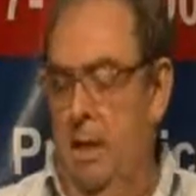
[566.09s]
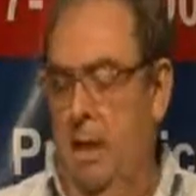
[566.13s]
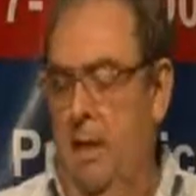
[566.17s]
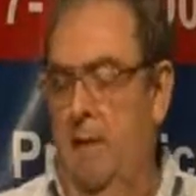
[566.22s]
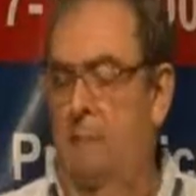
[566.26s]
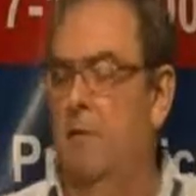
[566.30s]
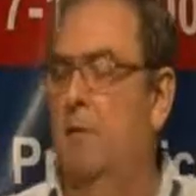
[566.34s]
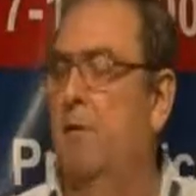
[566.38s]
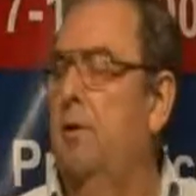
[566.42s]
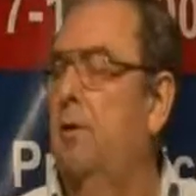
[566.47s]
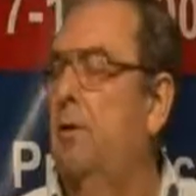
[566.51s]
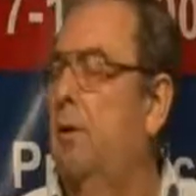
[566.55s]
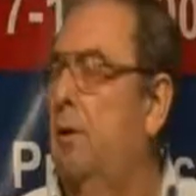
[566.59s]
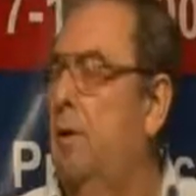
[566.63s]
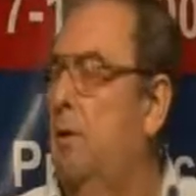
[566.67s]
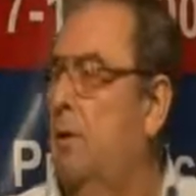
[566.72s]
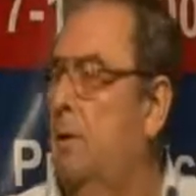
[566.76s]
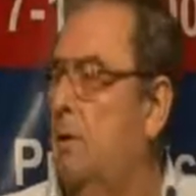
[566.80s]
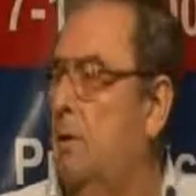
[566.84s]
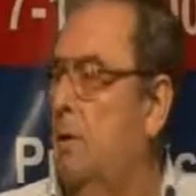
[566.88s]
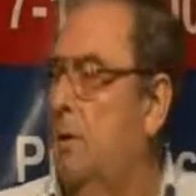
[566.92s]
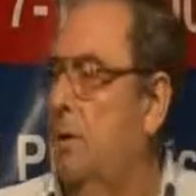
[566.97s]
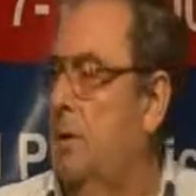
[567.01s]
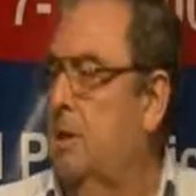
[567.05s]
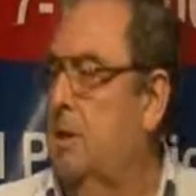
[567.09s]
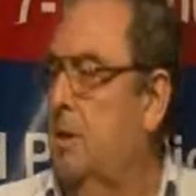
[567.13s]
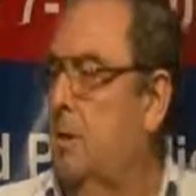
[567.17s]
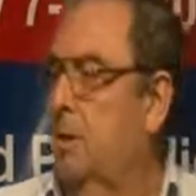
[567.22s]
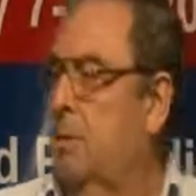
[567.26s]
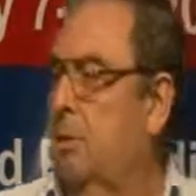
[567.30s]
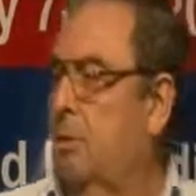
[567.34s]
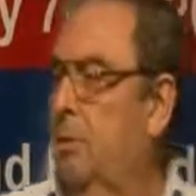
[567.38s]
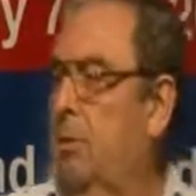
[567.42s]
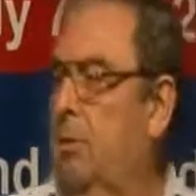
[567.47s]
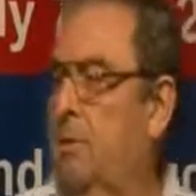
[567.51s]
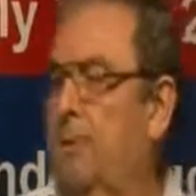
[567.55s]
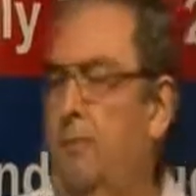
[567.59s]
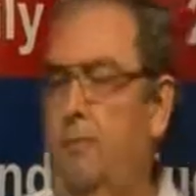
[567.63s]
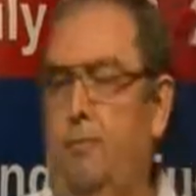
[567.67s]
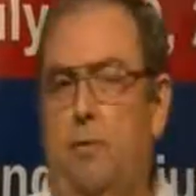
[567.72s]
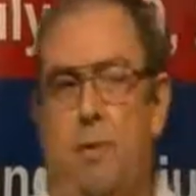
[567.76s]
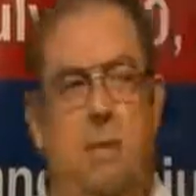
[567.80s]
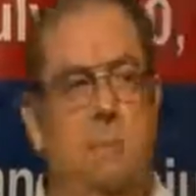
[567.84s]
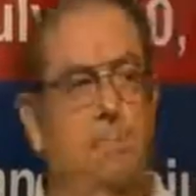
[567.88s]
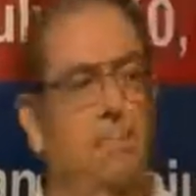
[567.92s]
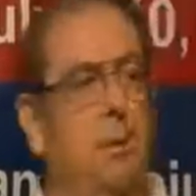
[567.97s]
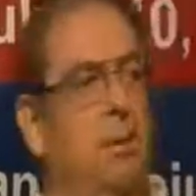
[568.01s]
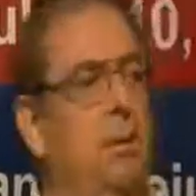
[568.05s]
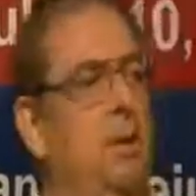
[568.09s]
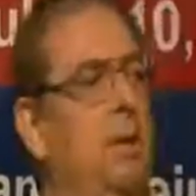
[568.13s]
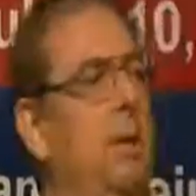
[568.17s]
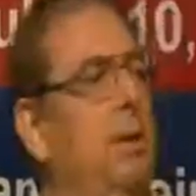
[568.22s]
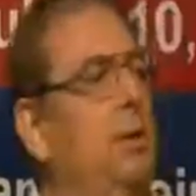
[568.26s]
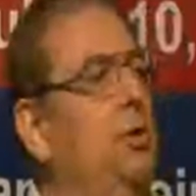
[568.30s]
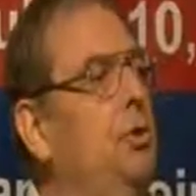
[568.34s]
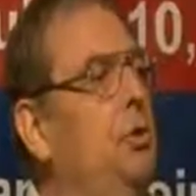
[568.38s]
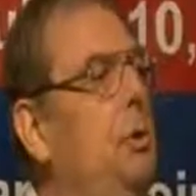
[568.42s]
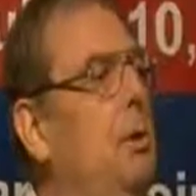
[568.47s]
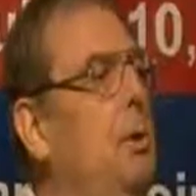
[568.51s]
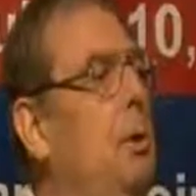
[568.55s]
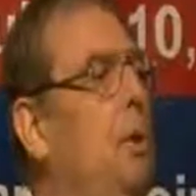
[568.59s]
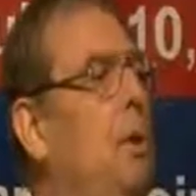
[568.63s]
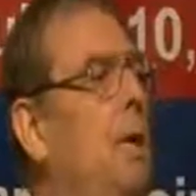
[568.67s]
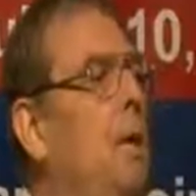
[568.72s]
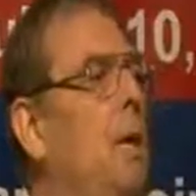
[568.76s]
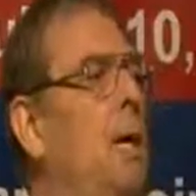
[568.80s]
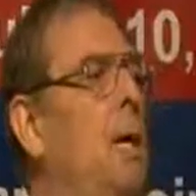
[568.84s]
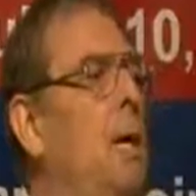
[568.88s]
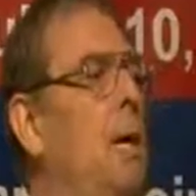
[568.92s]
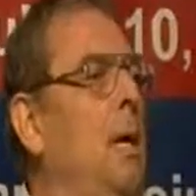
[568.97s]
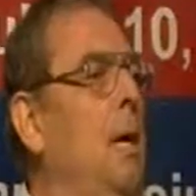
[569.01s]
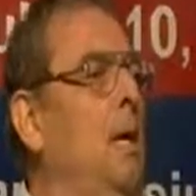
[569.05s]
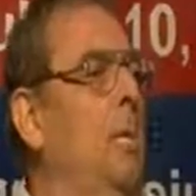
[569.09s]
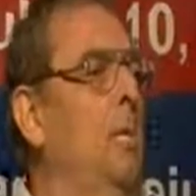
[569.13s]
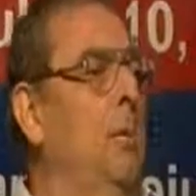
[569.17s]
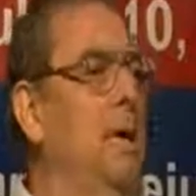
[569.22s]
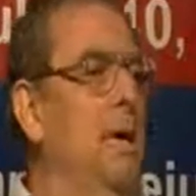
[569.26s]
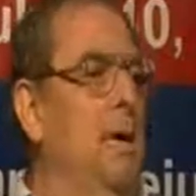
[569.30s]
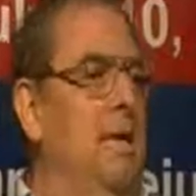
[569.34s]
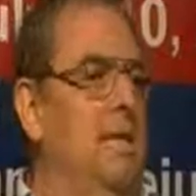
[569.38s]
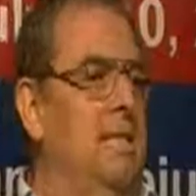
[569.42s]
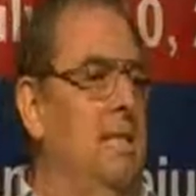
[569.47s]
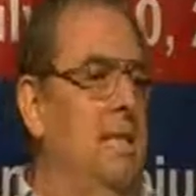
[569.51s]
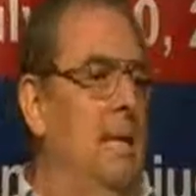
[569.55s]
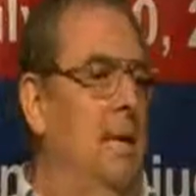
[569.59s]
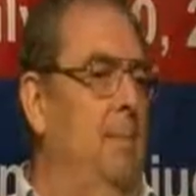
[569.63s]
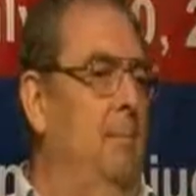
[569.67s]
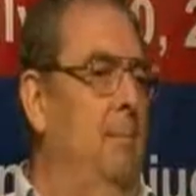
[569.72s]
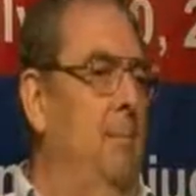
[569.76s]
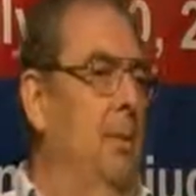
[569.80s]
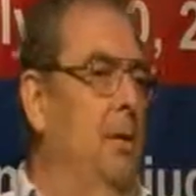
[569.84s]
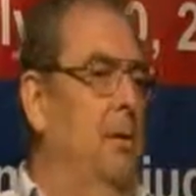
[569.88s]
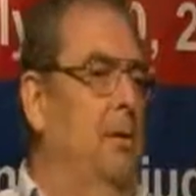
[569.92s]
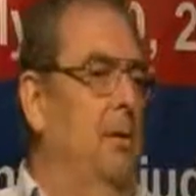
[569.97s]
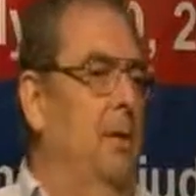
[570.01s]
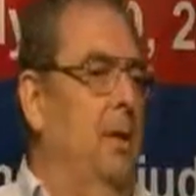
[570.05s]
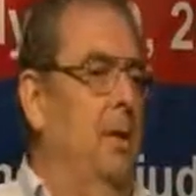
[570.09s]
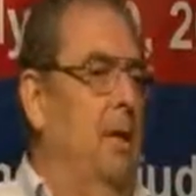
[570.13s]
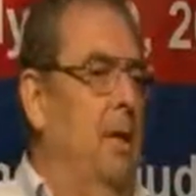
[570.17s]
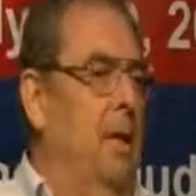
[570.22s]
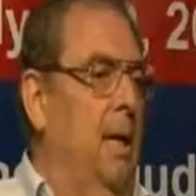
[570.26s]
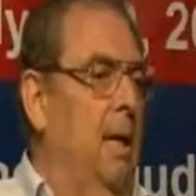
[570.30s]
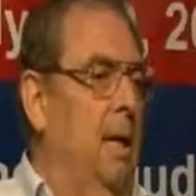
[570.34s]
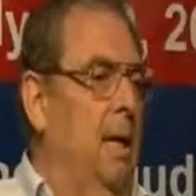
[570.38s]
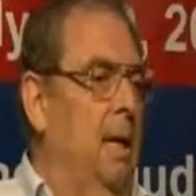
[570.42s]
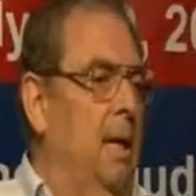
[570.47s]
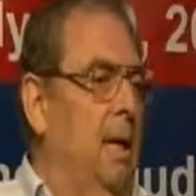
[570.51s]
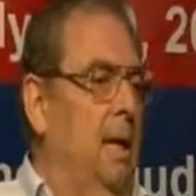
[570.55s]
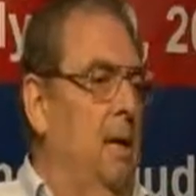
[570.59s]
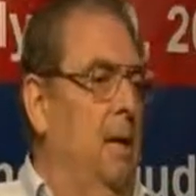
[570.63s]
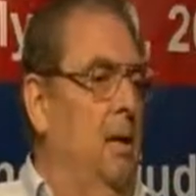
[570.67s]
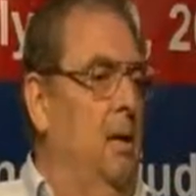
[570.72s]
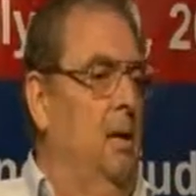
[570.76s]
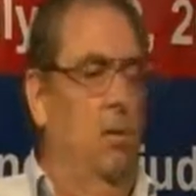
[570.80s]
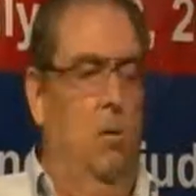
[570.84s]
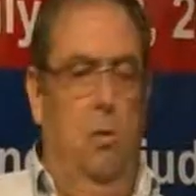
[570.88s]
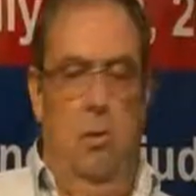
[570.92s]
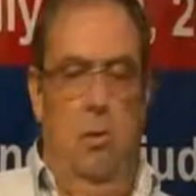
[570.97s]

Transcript: given these, this order of transportation were assembled in a